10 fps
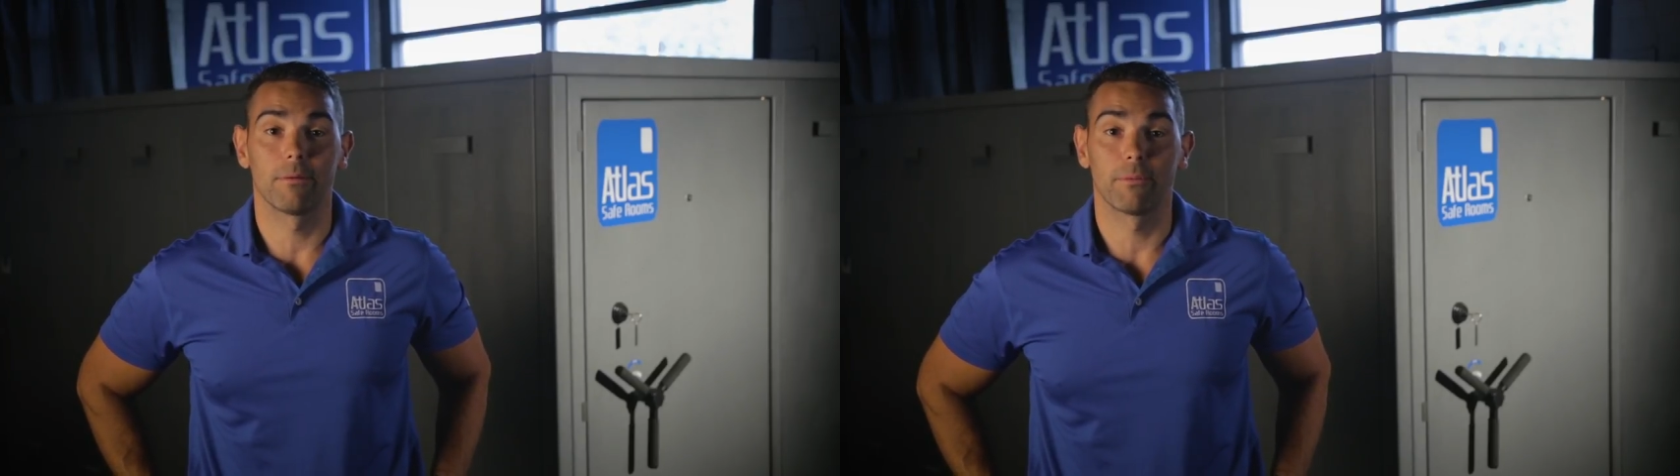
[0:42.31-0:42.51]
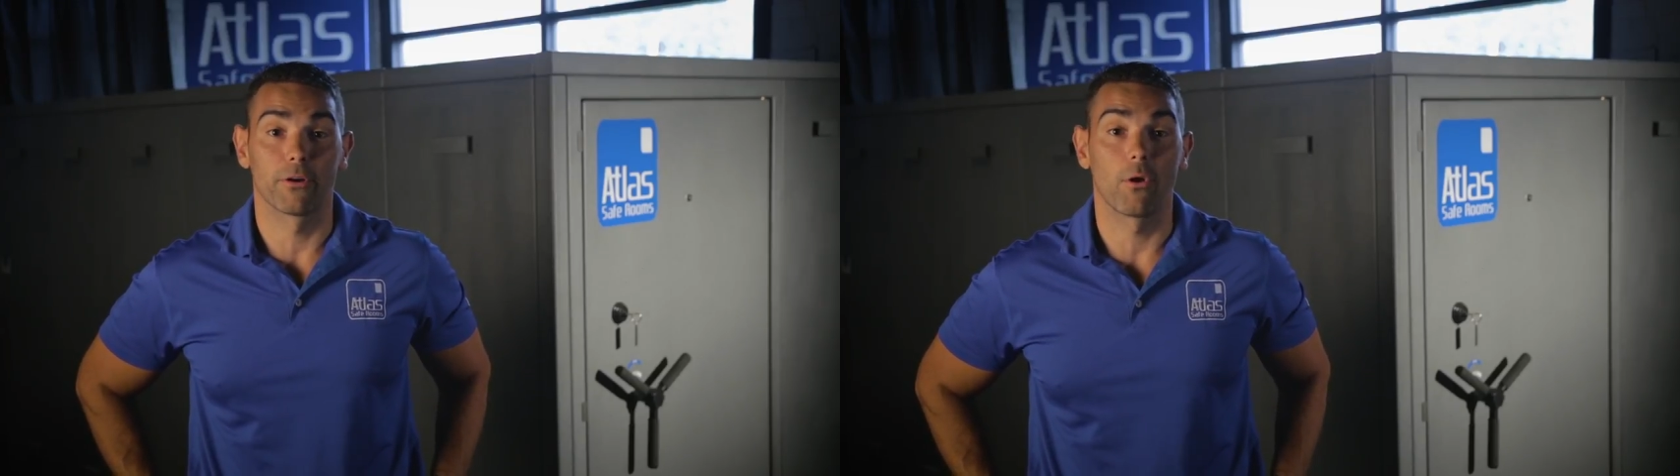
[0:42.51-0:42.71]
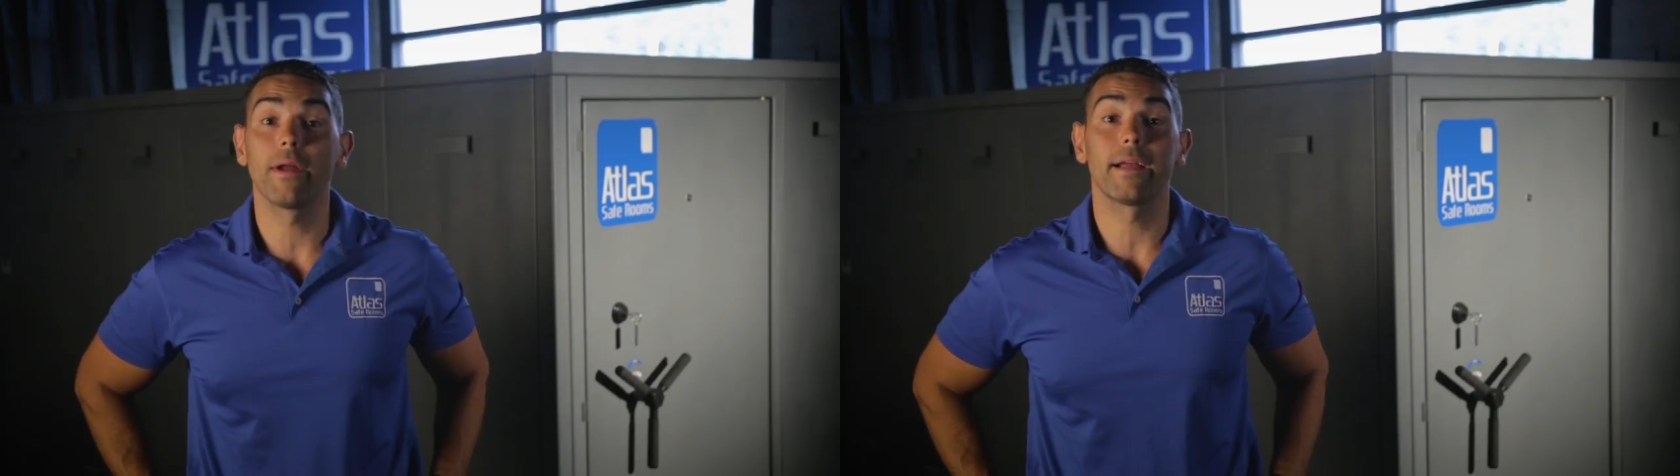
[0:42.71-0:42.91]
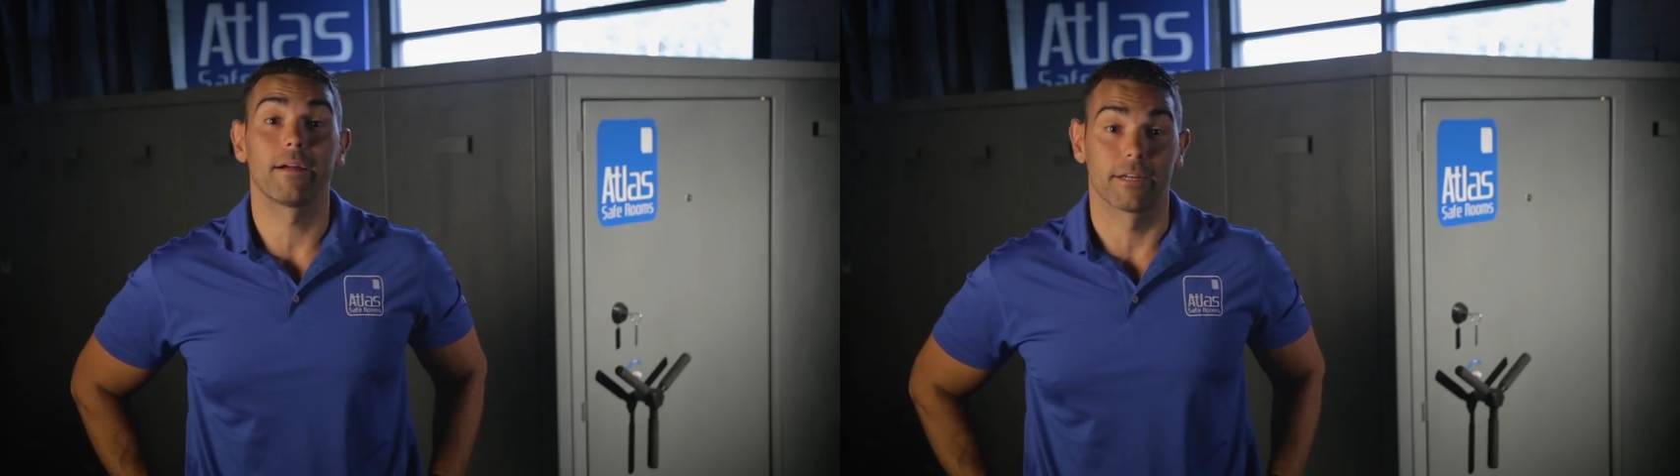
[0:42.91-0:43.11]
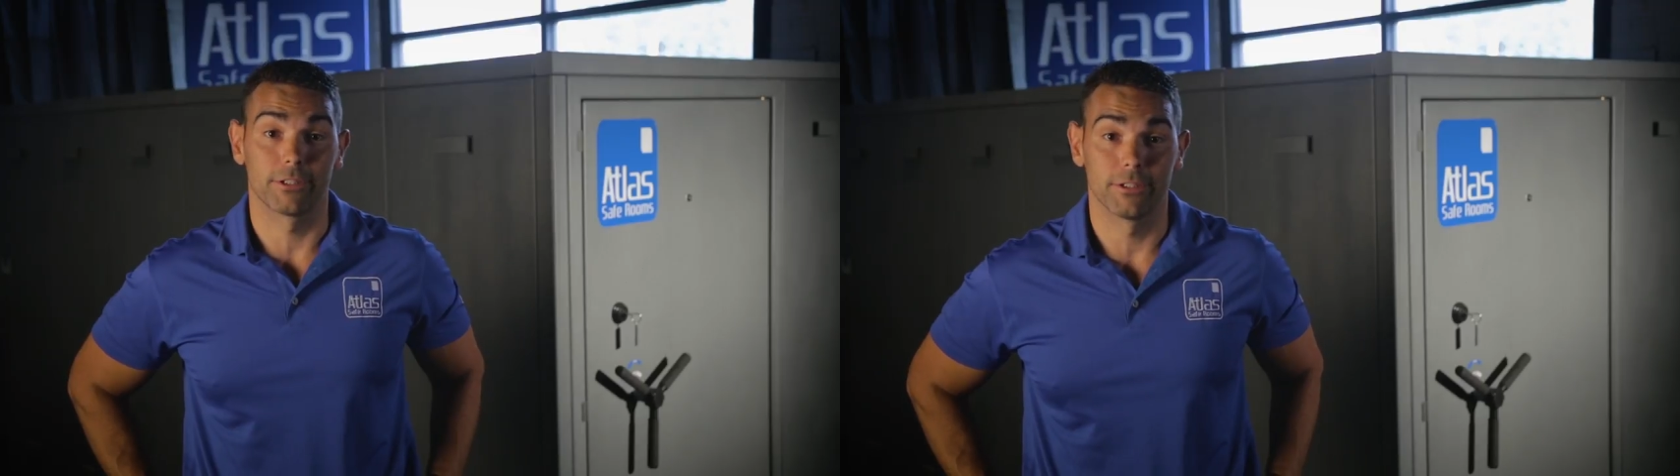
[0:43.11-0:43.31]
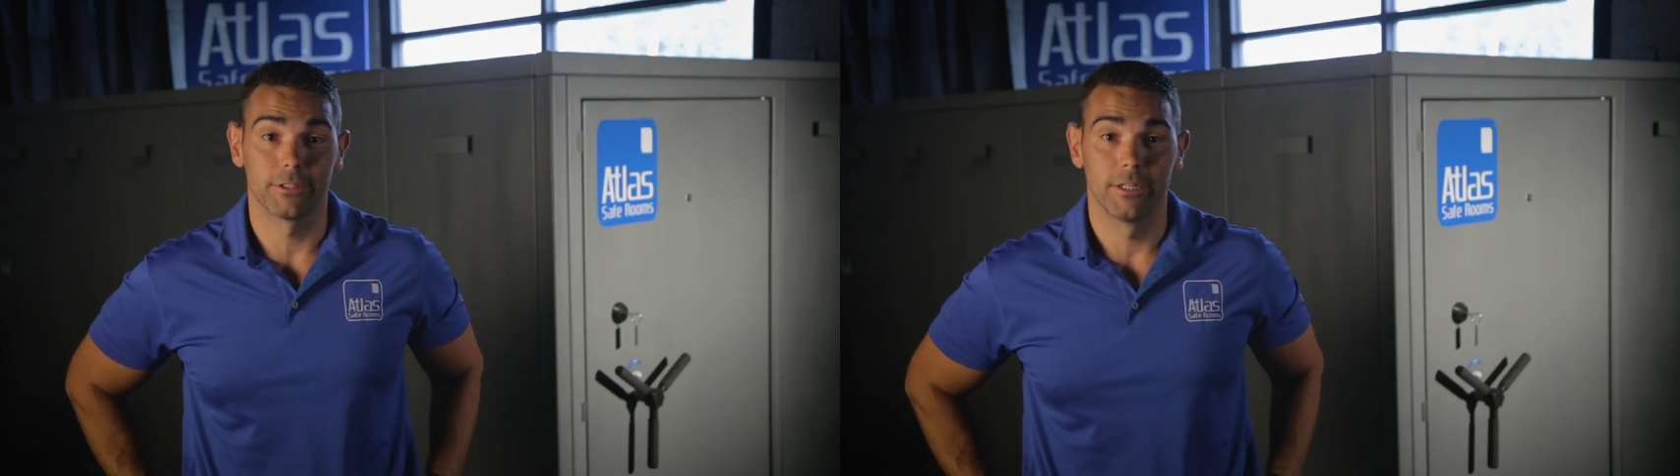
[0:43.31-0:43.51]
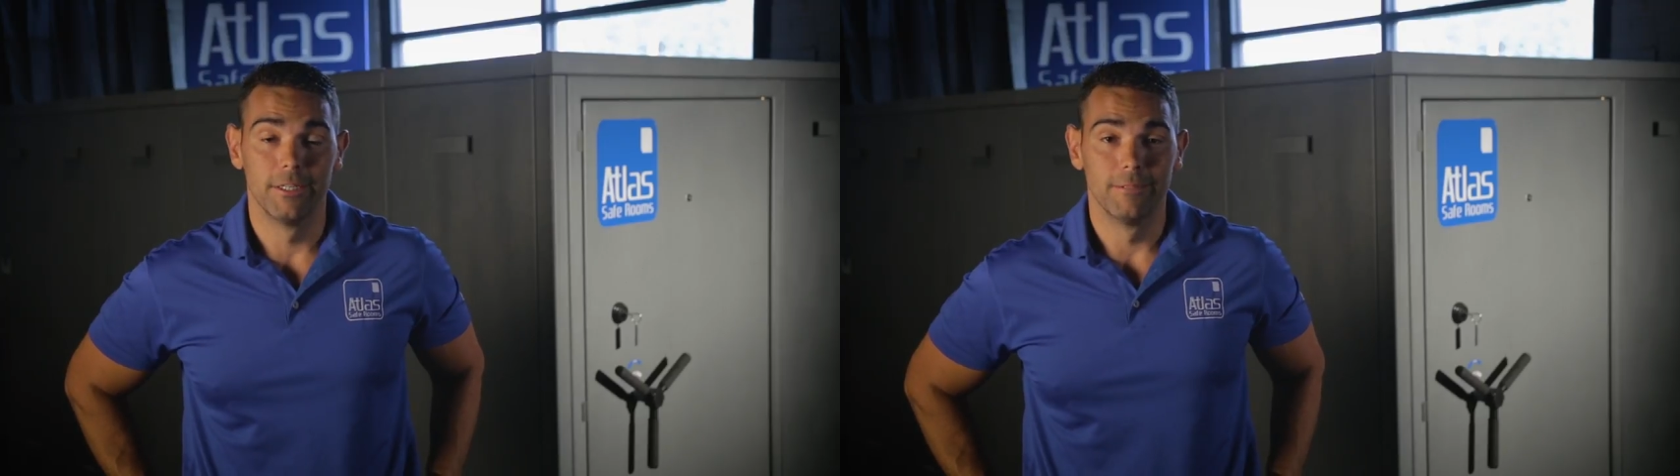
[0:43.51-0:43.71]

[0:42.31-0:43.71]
up their coin collections.